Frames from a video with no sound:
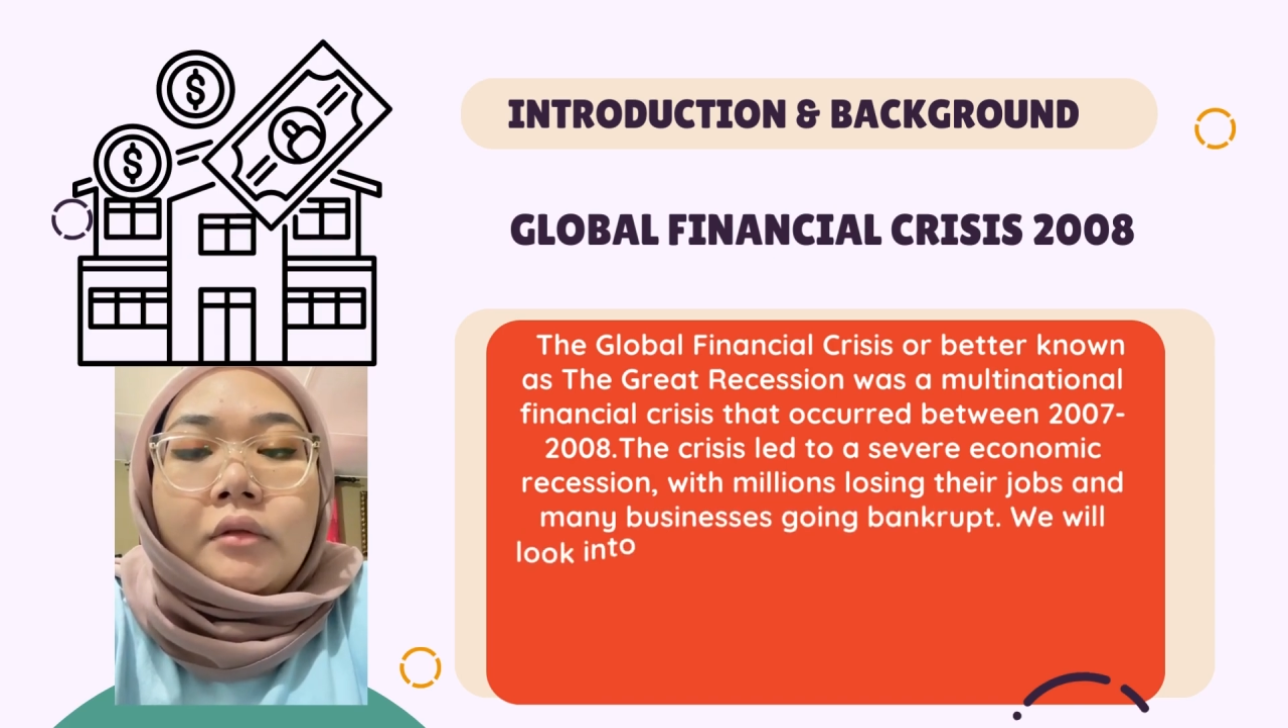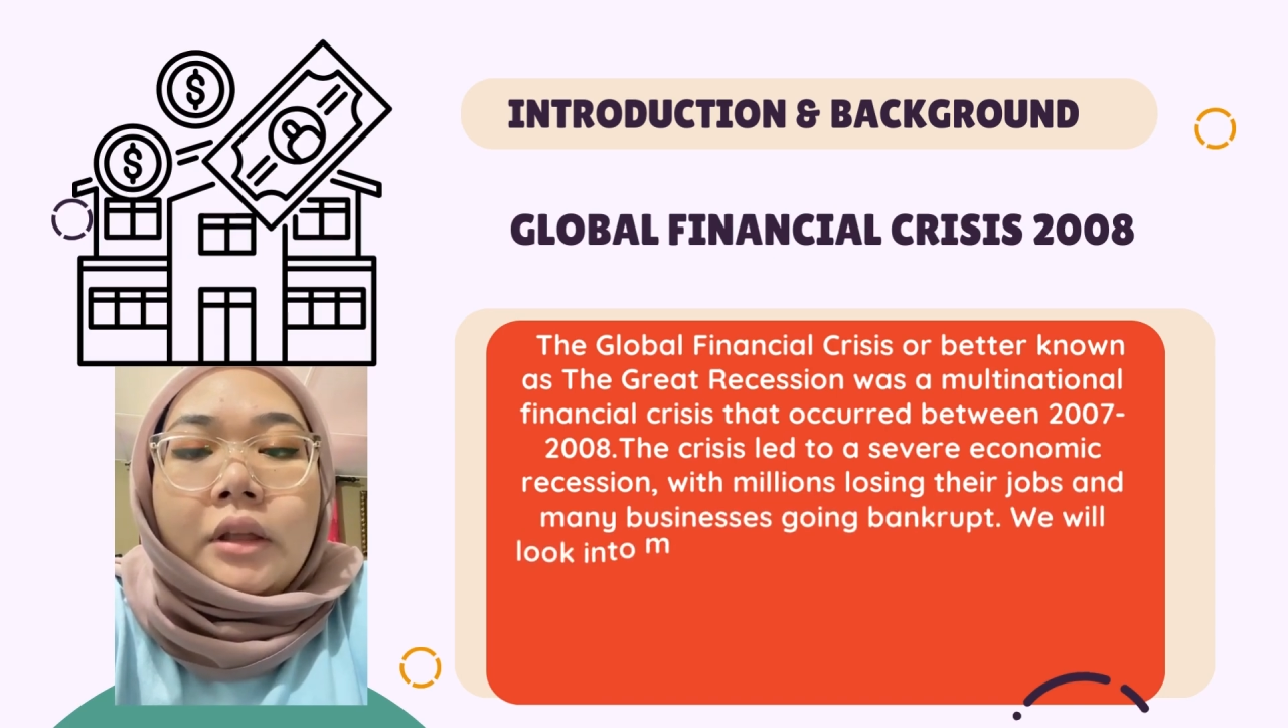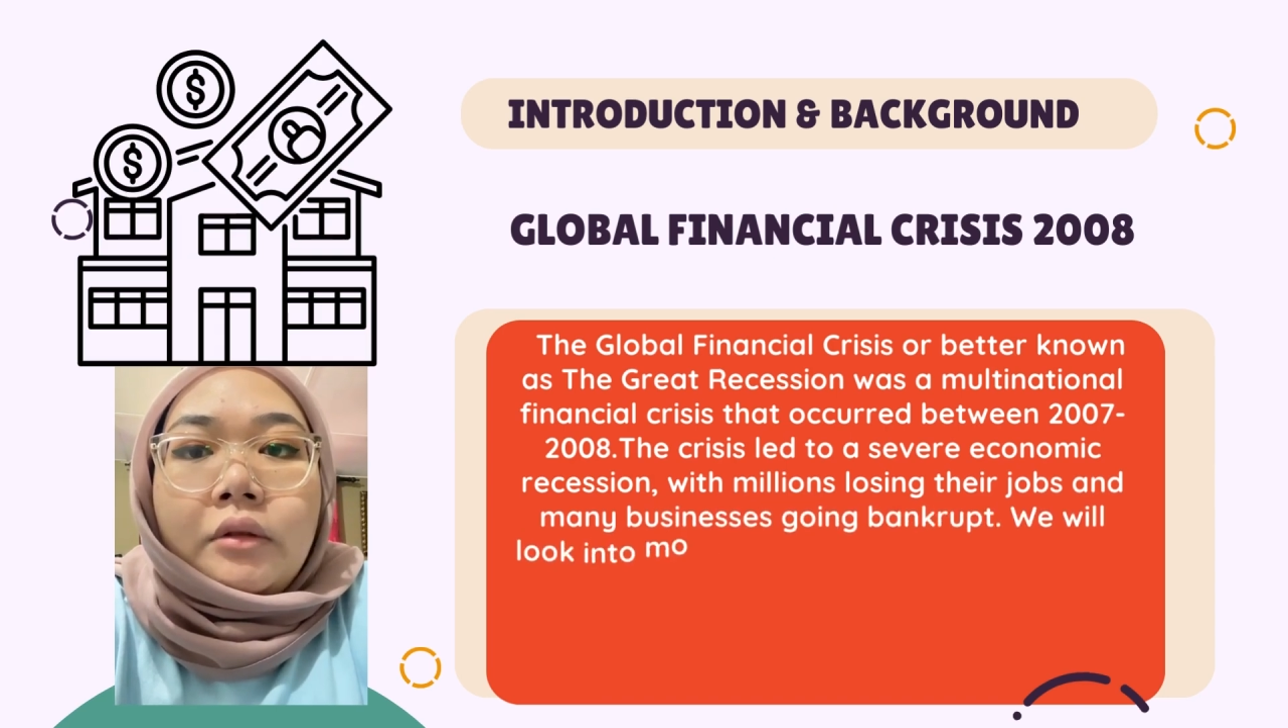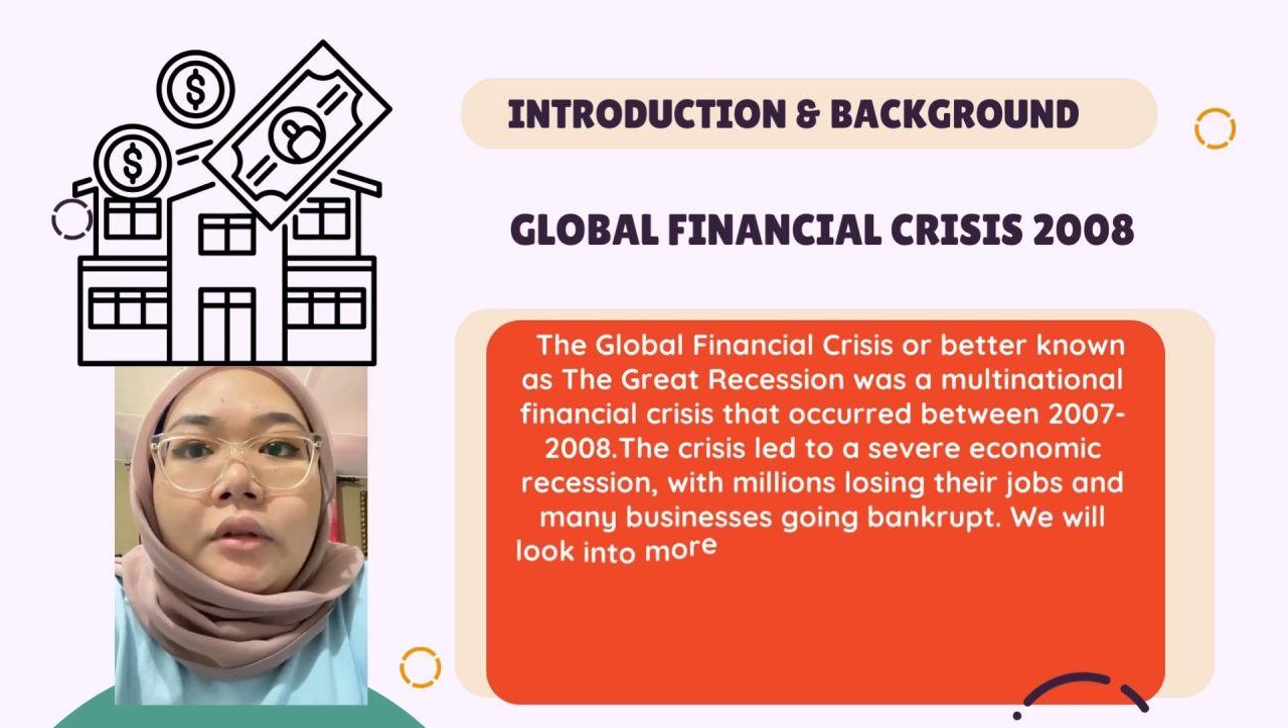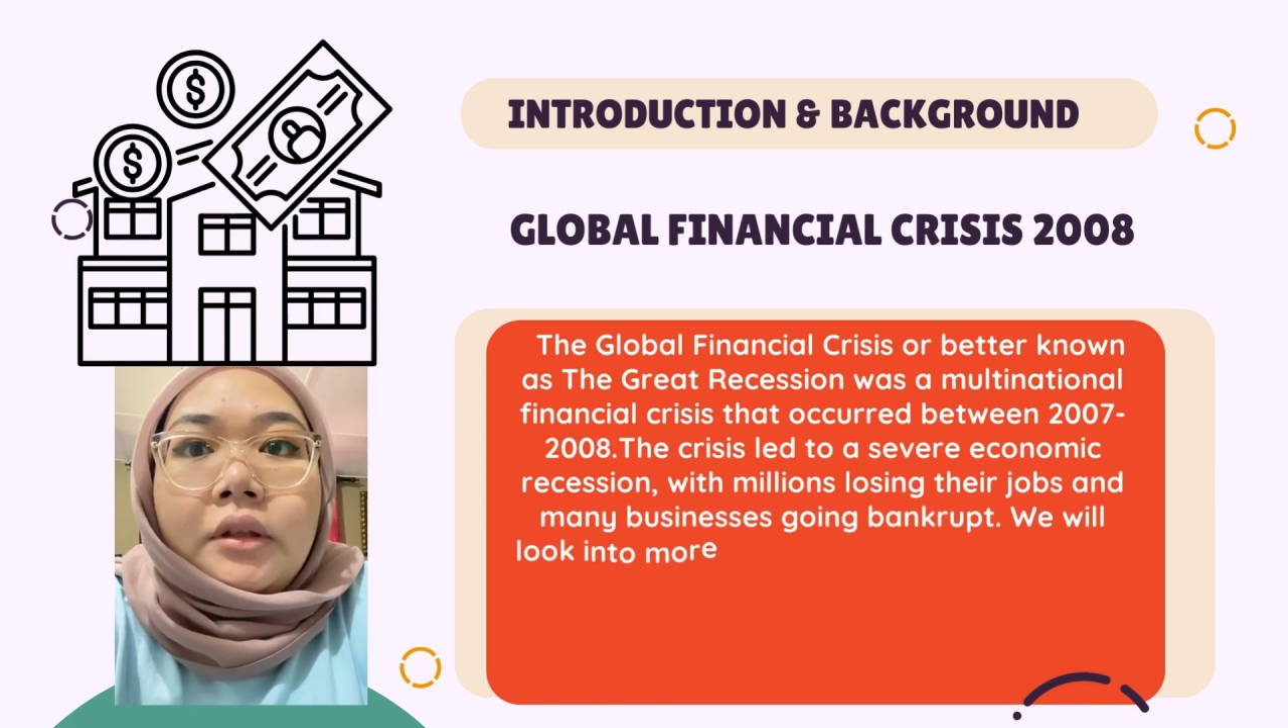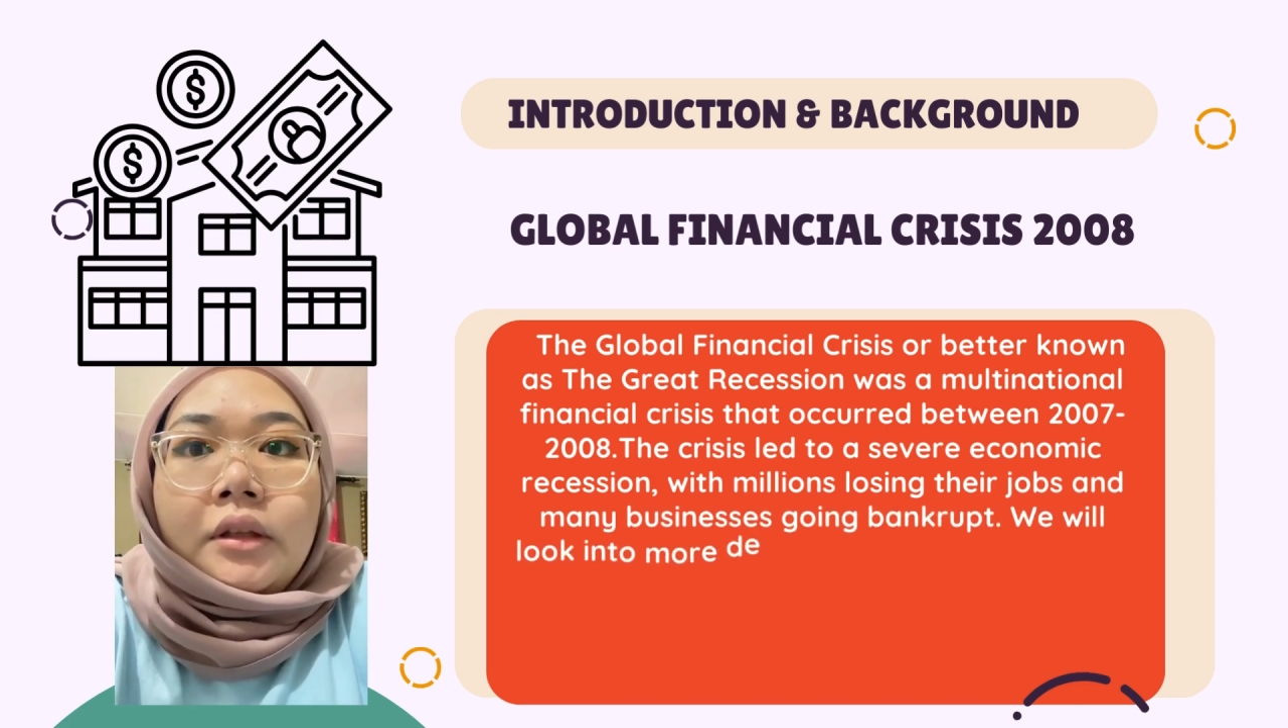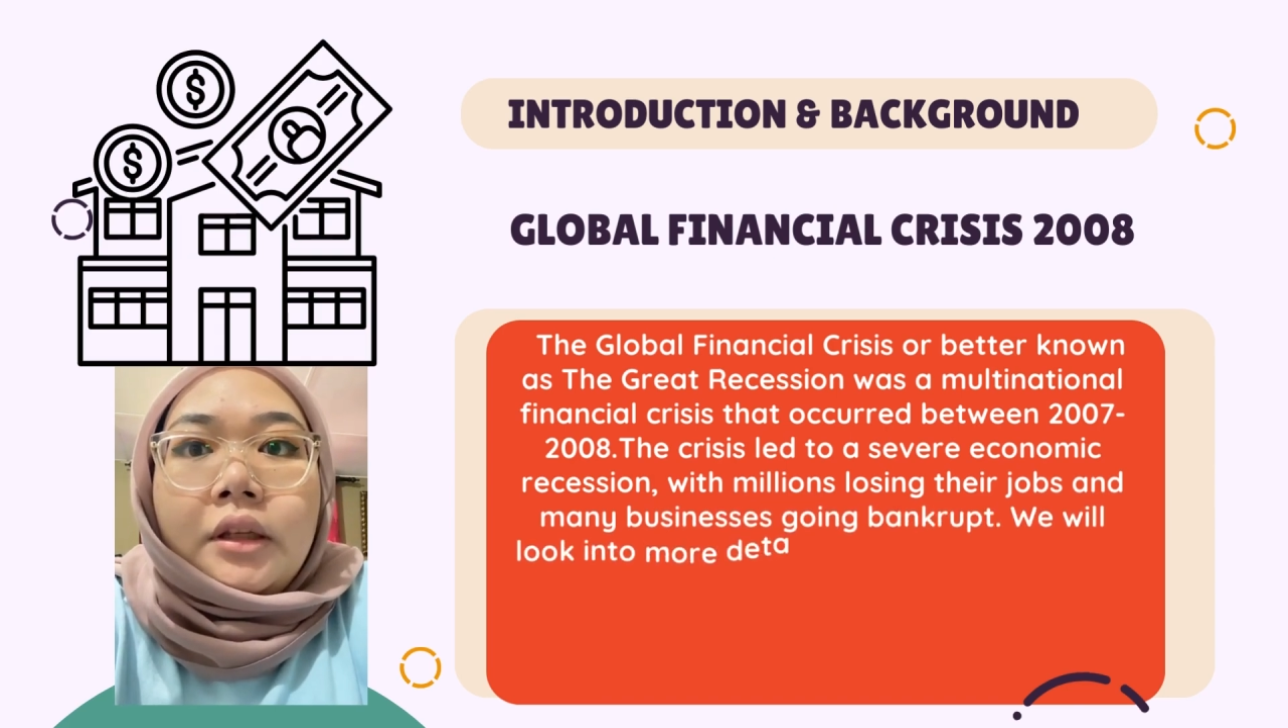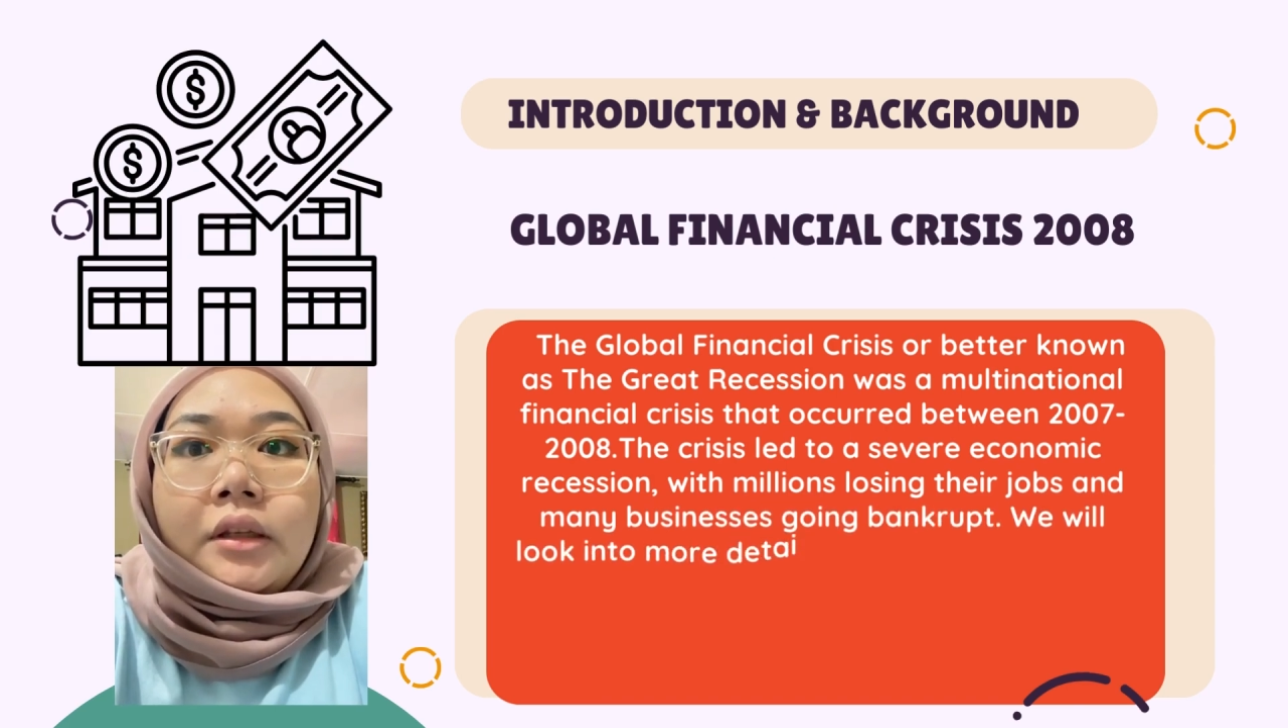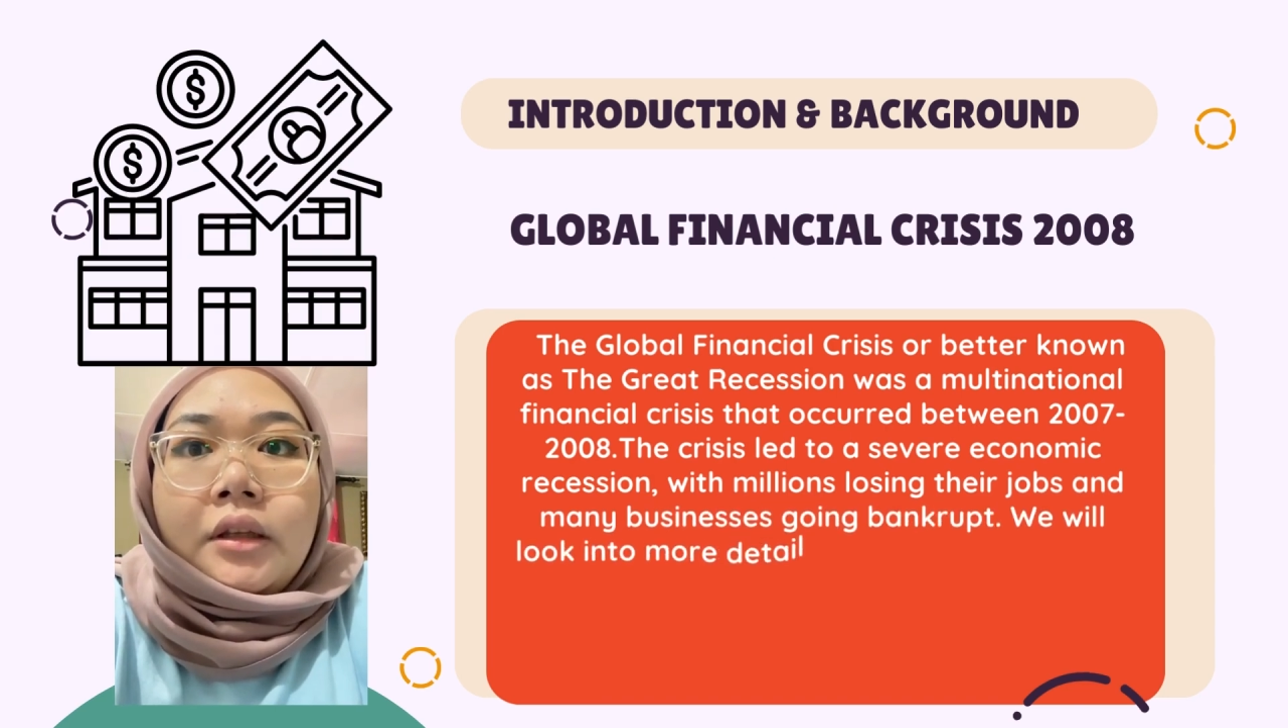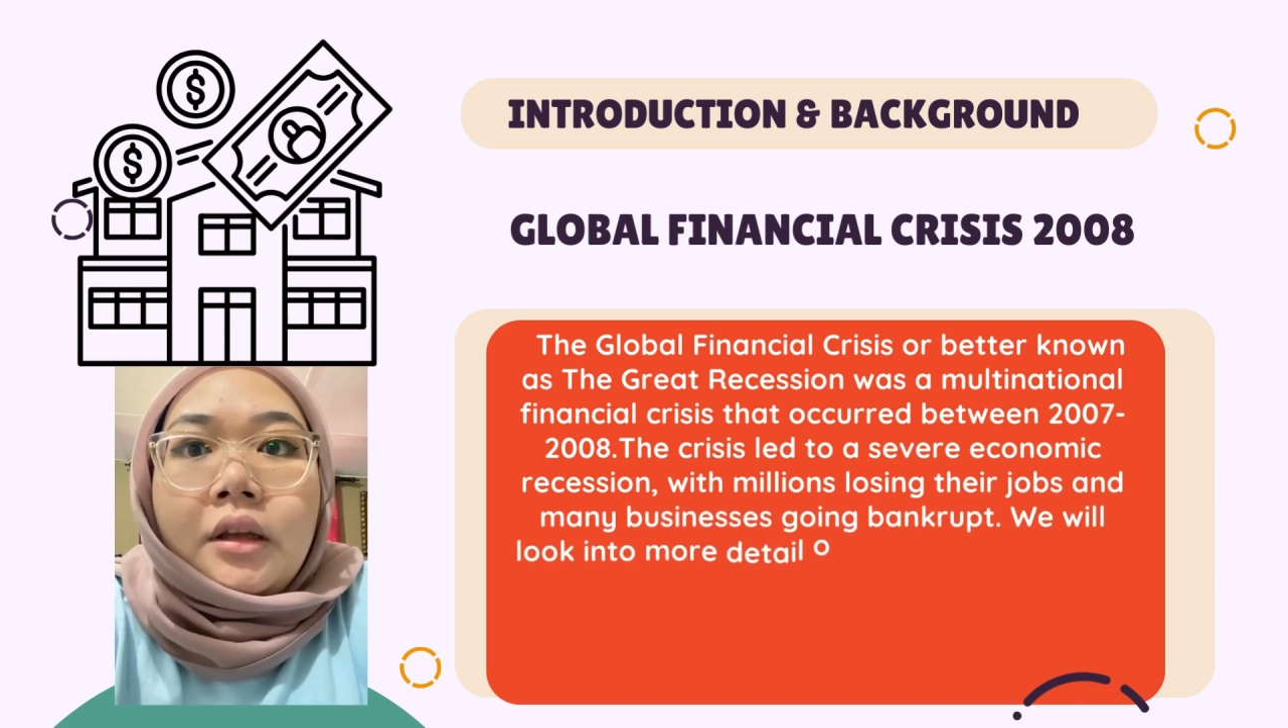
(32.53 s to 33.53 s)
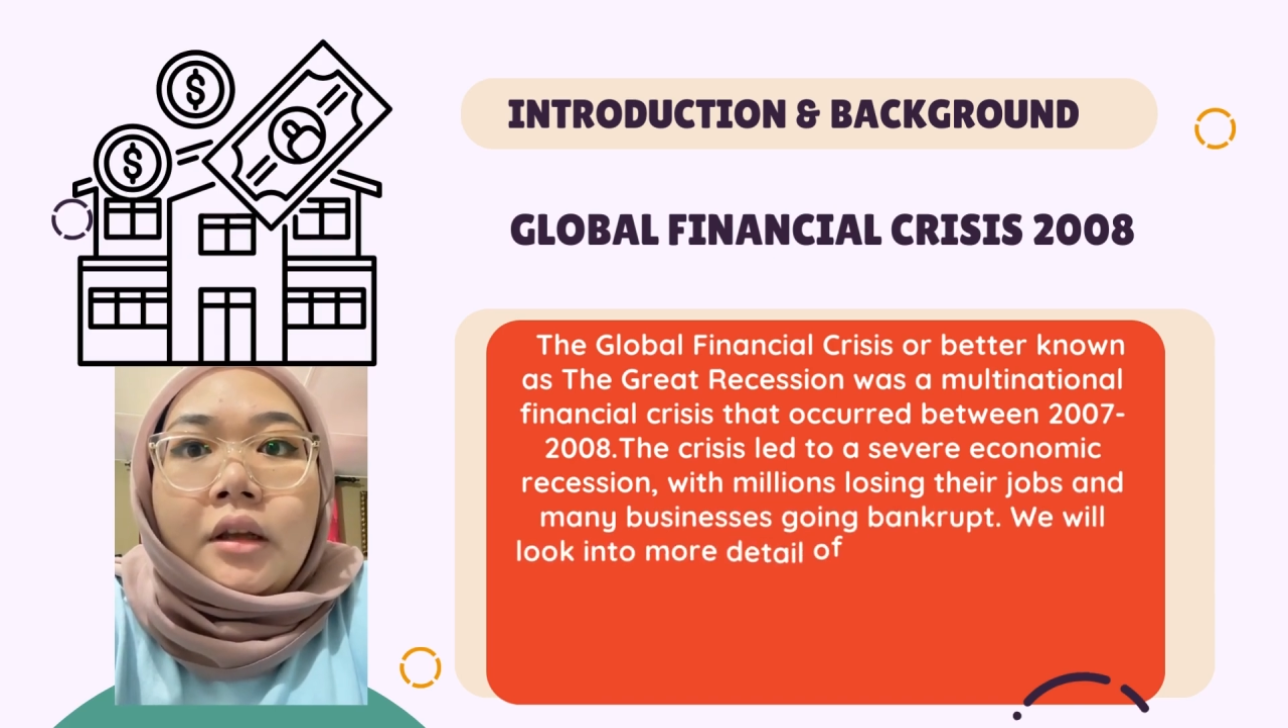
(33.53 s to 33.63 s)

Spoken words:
2006,